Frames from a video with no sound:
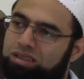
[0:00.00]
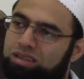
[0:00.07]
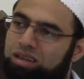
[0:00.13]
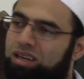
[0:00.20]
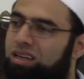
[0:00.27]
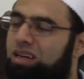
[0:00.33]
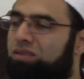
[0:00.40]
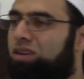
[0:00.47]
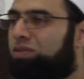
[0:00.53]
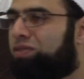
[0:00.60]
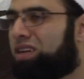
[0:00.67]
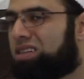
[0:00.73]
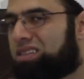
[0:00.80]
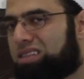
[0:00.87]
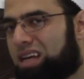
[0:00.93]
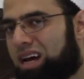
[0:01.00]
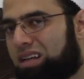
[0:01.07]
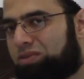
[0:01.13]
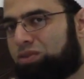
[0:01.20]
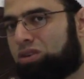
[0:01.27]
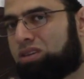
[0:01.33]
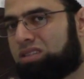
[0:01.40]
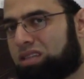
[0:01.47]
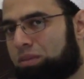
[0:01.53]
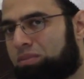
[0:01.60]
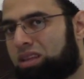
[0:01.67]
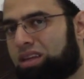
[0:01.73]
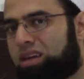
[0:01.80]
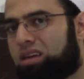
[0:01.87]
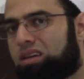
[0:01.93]
He never felt sad for
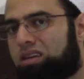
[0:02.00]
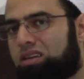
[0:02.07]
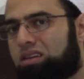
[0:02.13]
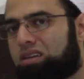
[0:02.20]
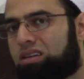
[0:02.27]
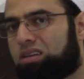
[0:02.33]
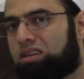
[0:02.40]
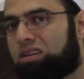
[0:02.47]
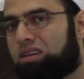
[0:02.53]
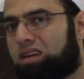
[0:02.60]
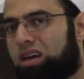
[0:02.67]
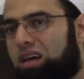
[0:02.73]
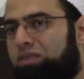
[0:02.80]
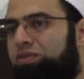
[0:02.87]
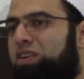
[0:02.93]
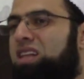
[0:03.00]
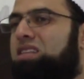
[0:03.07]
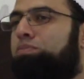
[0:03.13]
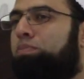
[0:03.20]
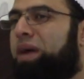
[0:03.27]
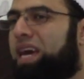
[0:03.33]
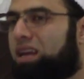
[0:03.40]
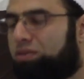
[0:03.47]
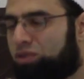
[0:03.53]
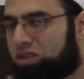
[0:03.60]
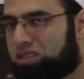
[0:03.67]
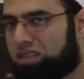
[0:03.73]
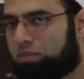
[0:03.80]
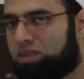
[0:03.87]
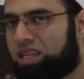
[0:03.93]
something and felt pain for
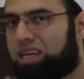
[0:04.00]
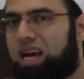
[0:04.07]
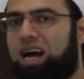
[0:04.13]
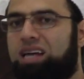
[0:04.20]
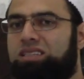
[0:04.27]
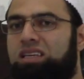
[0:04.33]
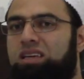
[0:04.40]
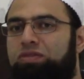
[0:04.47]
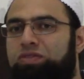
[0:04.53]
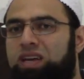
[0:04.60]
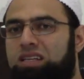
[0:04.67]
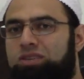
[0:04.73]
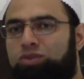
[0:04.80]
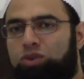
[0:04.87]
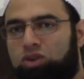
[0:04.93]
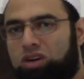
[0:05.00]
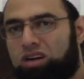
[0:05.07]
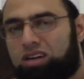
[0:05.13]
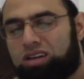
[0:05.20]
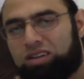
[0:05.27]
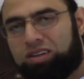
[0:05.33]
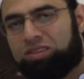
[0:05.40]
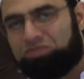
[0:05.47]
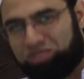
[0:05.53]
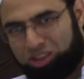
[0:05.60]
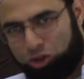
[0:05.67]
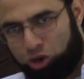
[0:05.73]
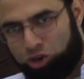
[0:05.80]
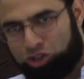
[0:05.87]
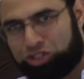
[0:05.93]
something as he felt for
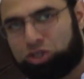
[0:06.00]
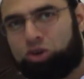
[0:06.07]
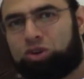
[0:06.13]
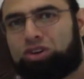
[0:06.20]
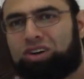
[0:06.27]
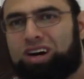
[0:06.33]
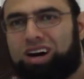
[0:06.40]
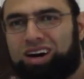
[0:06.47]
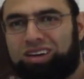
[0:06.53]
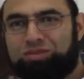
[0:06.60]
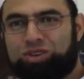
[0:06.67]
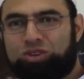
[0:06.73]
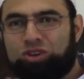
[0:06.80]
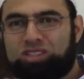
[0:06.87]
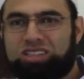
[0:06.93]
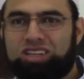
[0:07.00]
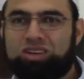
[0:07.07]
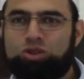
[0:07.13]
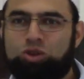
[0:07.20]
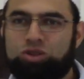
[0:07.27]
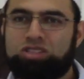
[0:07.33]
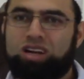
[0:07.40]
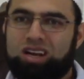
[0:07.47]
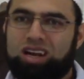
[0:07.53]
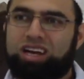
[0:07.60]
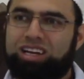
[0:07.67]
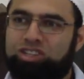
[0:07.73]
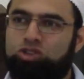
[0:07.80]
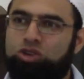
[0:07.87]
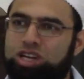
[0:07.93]
those qurra, because they, those are
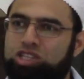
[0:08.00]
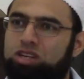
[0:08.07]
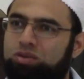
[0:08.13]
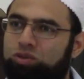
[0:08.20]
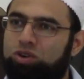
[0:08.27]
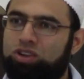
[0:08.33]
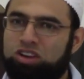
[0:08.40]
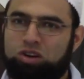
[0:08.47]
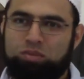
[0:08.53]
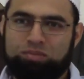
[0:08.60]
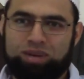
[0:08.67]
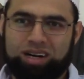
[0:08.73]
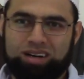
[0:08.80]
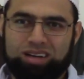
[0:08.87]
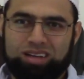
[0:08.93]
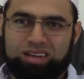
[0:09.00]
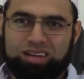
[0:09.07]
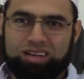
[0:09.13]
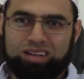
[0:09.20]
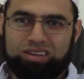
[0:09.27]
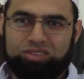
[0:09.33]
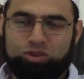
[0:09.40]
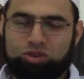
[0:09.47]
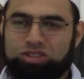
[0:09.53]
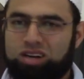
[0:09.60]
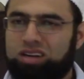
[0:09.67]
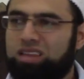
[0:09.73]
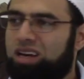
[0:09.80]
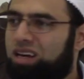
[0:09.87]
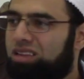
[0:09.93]
like a treasure for the ummah. Those are
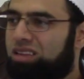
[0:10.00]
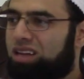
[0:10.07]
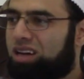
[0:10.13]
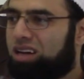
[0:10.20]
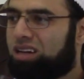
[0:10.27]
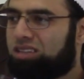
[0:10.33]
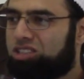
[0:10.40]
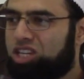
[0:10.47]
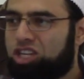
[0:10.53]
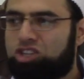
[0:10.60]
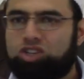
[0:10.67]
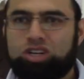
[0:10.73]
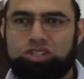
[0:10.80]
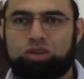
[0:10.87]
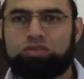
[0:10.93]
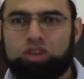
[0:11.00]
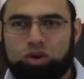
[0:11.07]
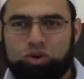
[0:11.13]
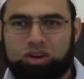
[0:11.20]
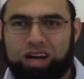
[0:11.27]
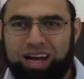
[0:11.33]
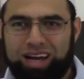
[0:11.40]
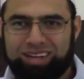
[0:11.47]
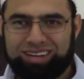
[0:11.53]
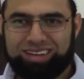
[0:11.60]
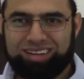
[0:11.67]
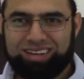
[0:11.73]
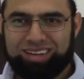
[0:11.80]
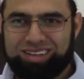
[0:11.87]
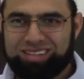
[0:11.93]
the, the teachers of the Quran.